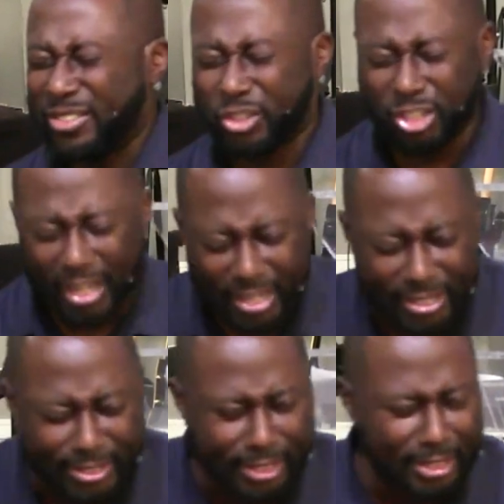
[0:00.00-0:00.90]

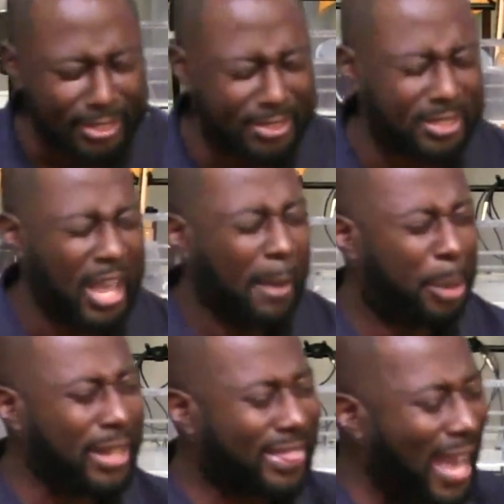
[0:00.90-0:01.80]
Jesus.
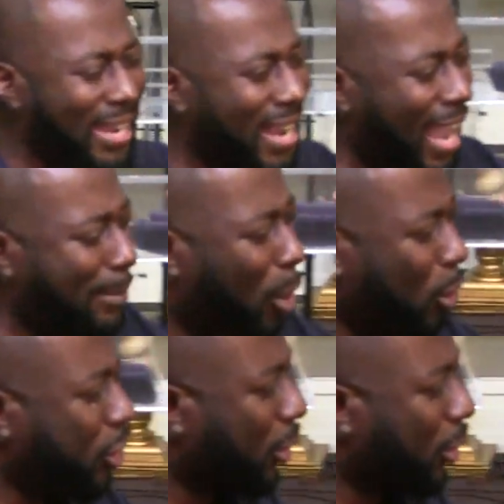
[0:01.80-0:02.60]
Put that name on